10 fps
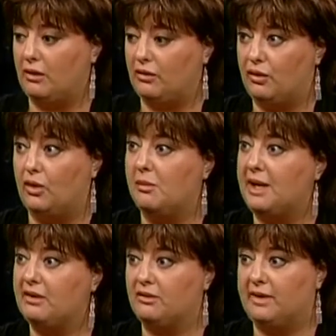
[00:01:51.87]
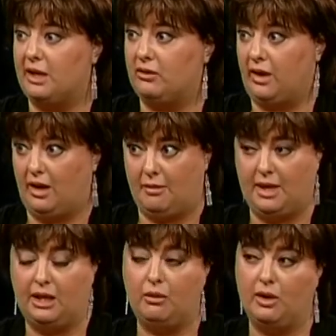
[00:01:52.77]
a certain amount of downtime,
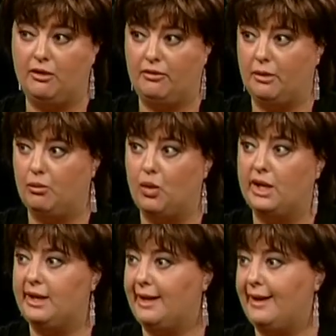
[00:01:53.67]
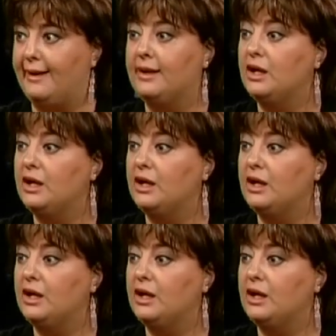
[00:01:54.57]
anywhere from 1 day